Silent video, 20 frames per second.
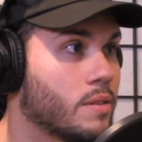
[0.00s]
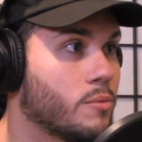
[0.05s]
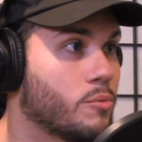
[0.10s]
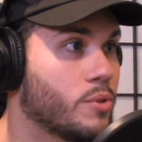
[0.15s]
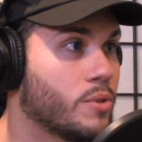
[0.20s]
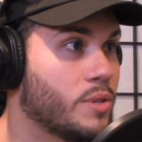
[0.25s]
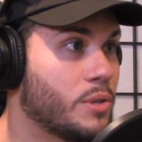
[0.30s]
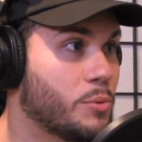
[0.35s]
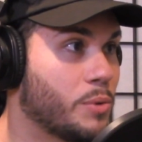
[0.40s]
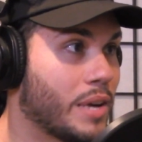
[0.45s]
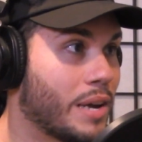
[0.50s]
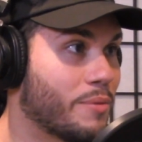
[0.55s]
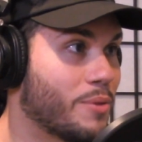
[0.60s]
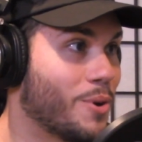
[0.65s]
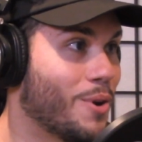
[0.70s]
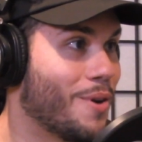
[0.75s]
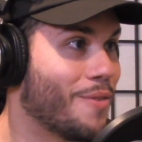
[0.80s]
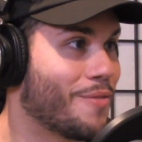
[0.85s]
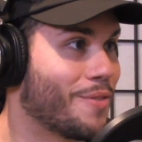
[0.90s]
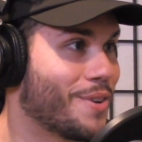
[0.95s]
cuisine we have to
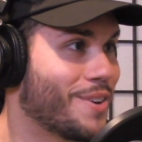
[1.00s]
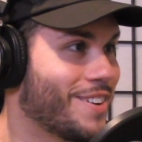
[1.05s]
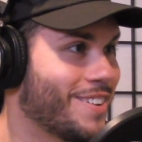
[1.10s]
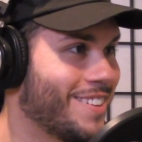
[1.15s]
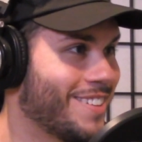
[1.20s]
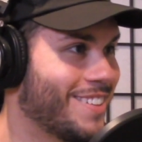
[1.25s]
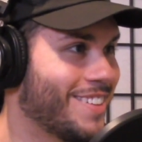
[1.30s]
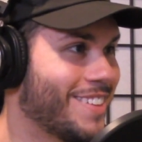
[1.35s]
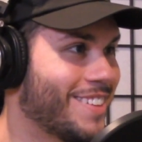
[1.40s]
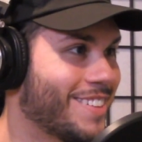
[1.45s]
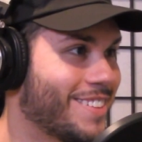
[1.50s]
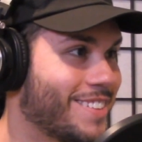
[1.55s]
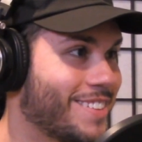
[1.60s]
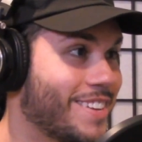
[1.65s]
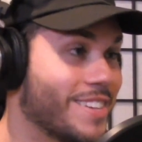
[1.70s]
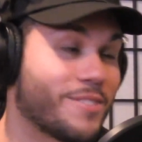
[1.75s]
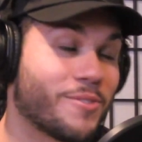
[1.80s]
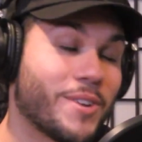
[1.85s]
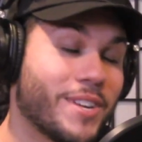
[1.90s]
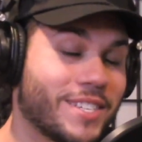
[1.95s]
offer.
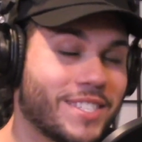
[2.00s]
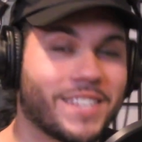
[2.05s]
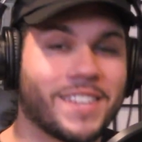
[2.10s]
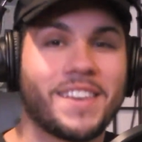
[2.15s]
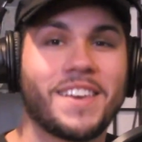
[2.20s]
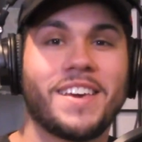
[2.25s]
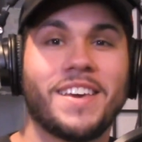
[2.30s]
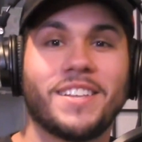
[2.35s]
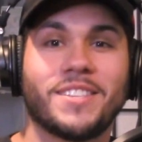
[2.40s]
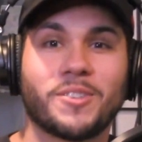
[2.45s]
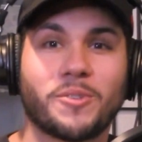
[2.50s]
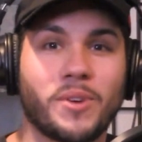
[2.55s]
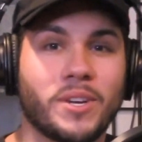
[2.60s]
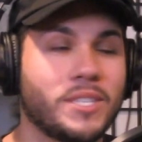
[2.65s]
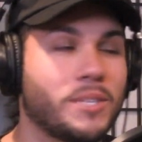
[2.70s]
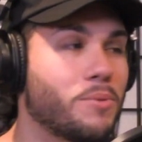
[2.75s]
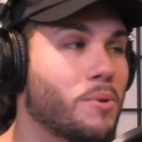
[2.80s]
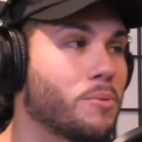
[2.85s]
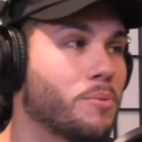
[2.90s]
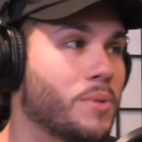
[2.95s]
It's crazy. It's a
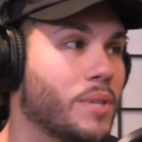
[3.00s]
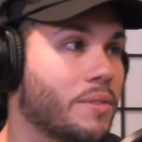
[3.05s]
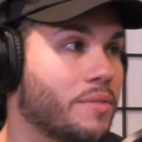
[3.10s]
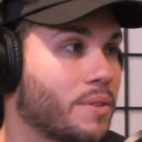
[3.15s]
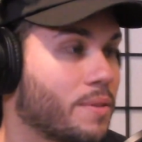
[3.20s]
crazy world we live